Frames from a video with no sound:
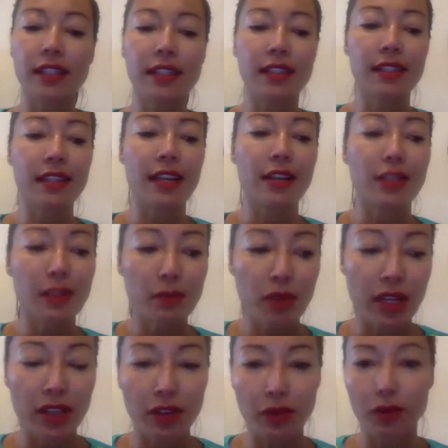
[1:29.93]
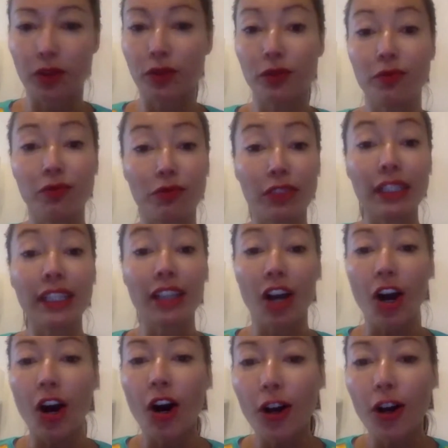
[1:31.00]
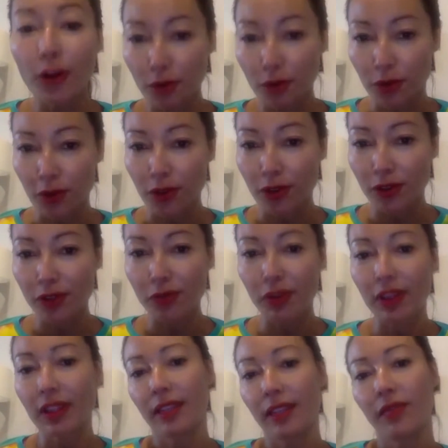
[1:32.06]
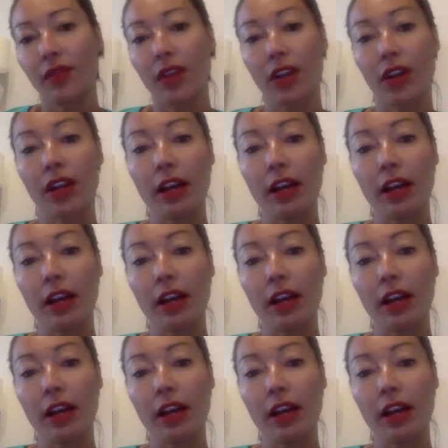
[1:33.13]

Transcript: it's now spread through really all roles within their